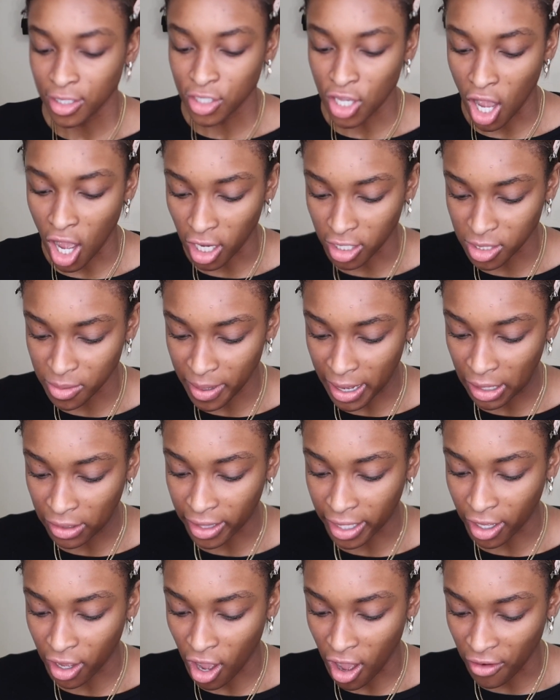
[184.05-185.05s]
talked about
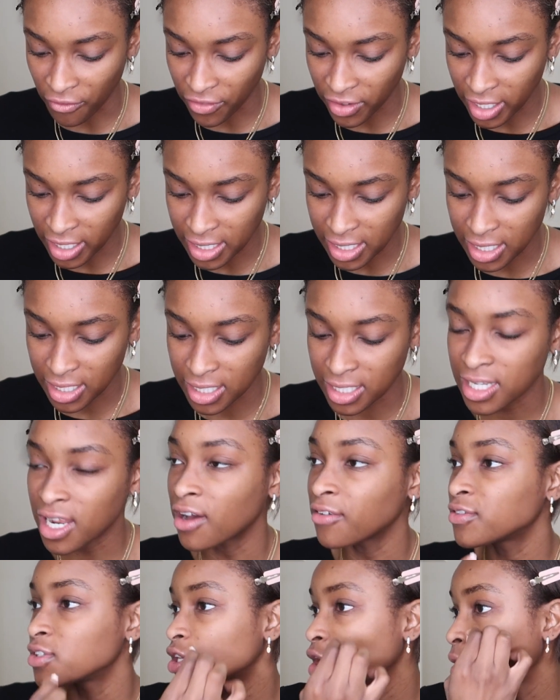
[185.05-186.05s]
like confidence and
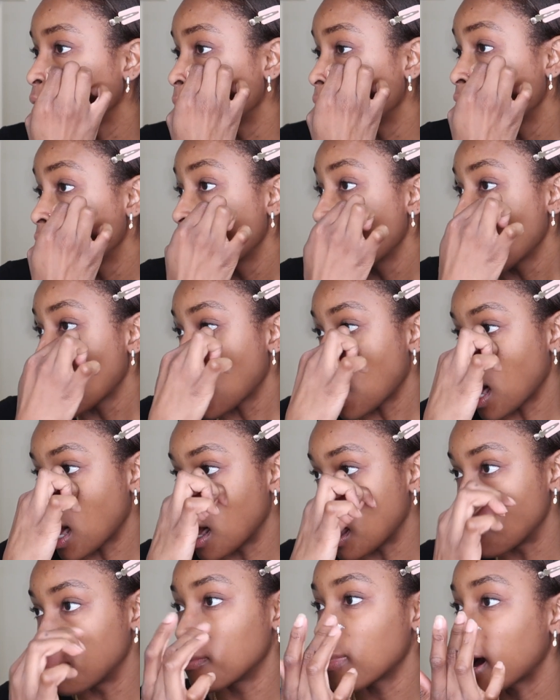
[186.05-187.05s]
stuff. So
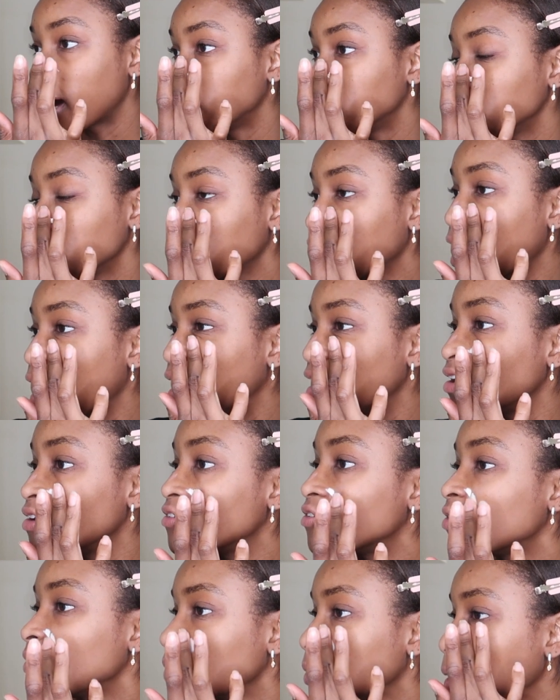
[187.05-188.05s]
I like kind
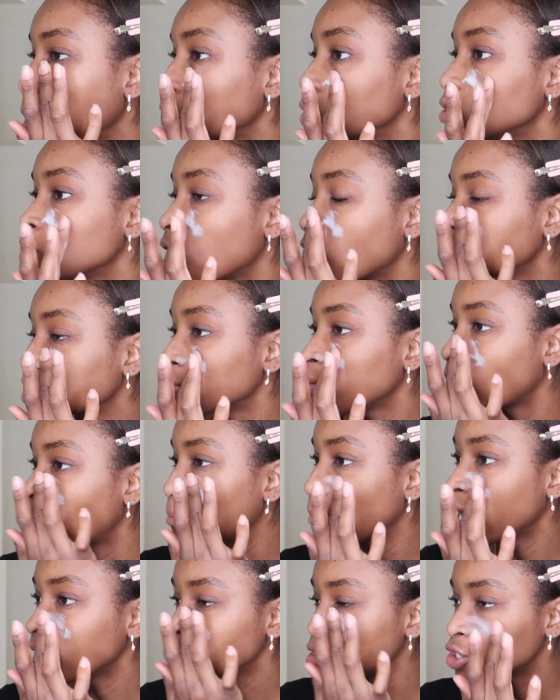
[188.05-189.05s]
of talked
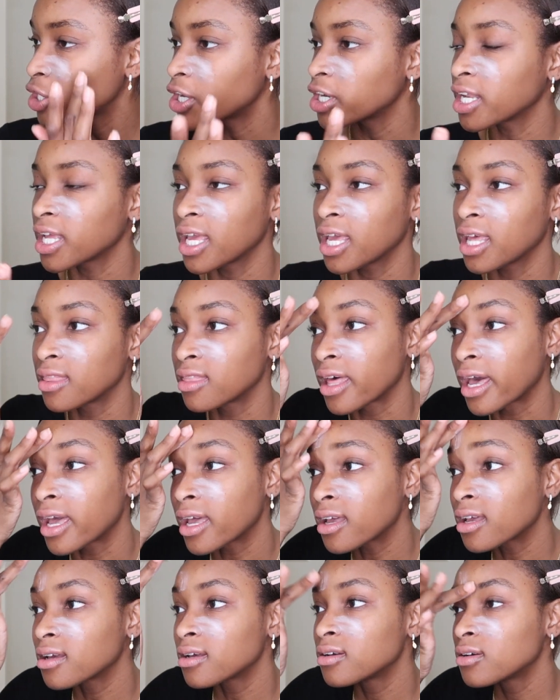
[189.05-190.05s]
about my journey and
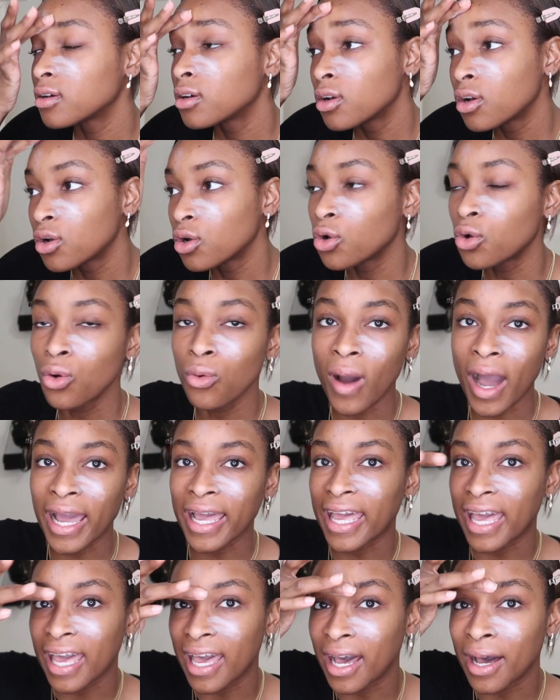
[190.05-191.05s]
like who I
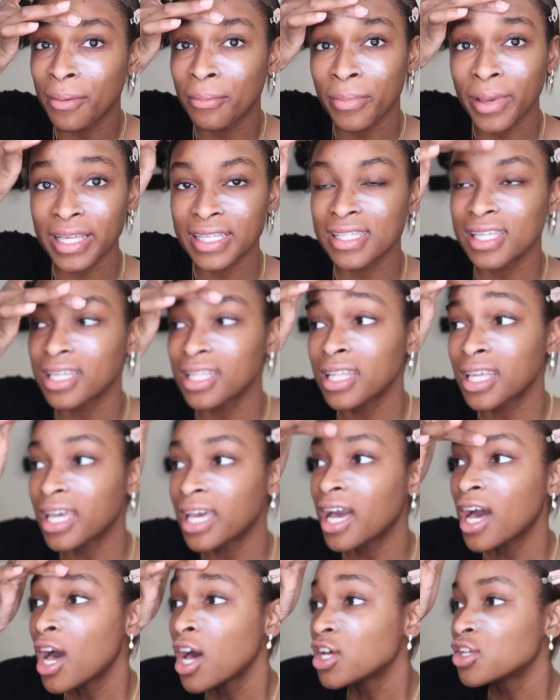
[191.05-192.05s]
am
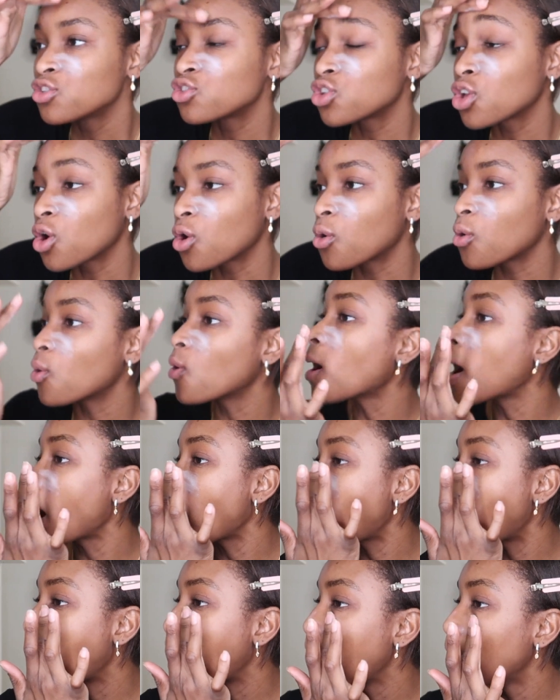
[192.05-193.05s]
basically. So
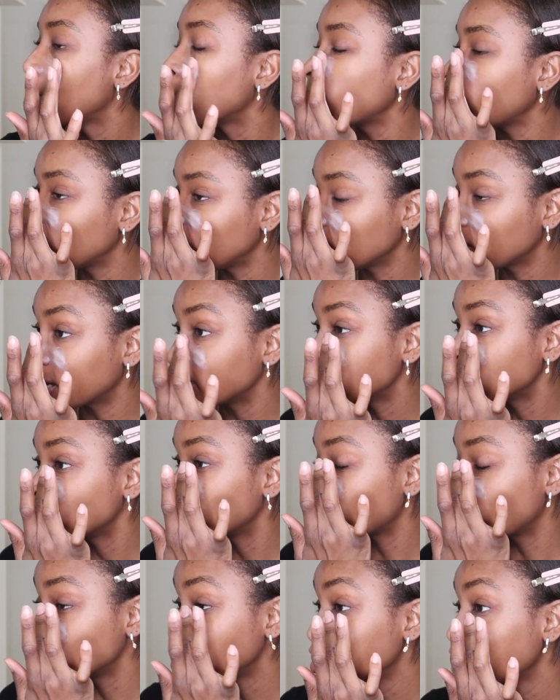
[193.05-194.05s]
if you guys
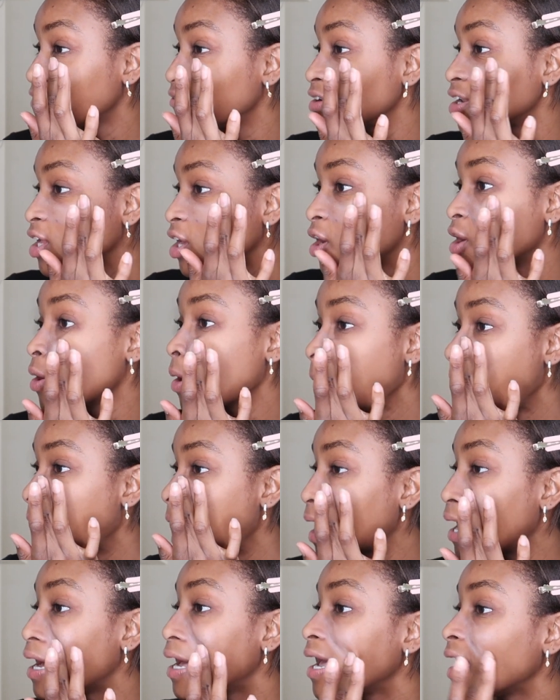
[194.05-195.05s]
didn't watch that video,
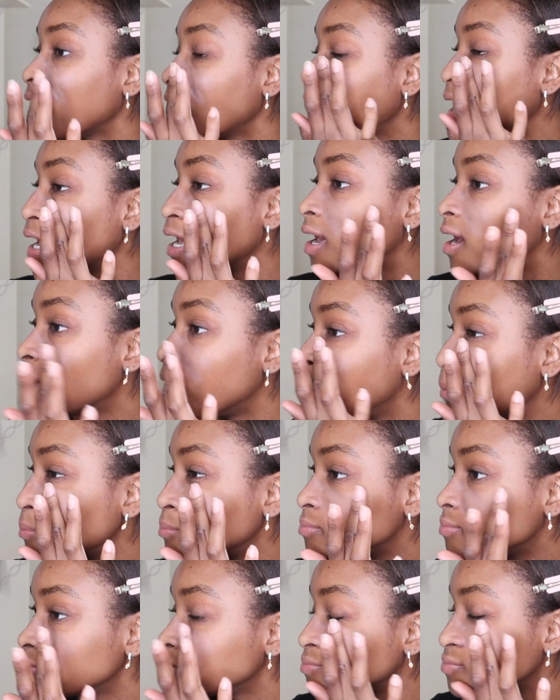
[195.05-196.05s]
I
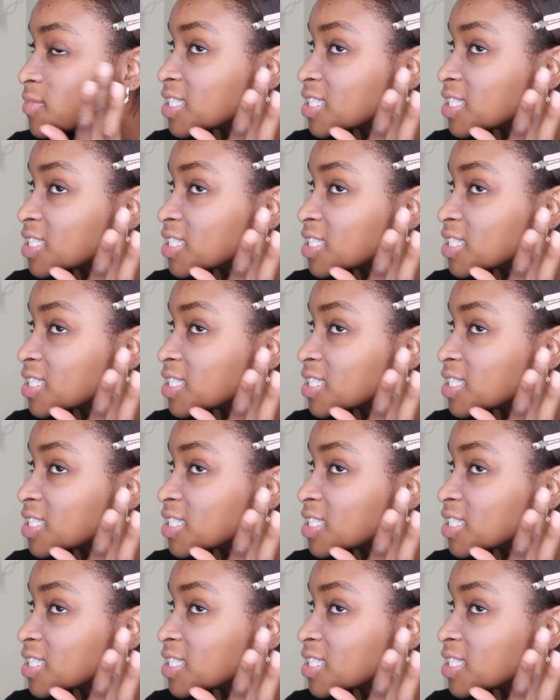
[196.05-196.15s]
am